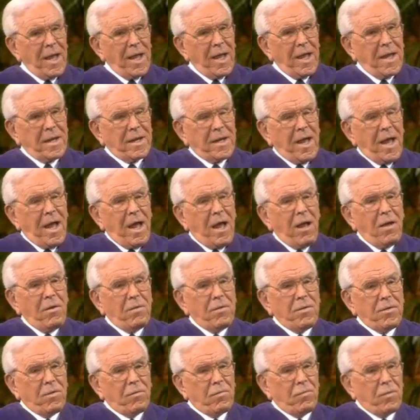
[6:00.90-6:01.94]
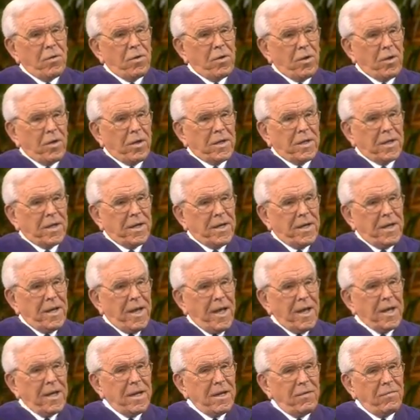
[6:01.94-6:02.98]
And how in the world can
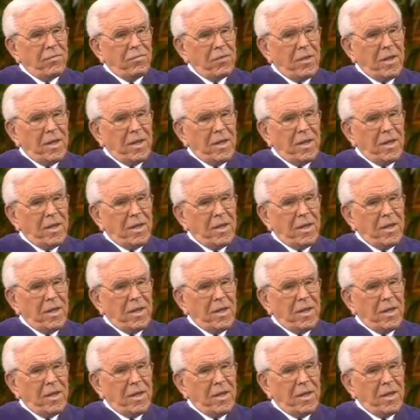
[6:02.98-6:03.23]
negative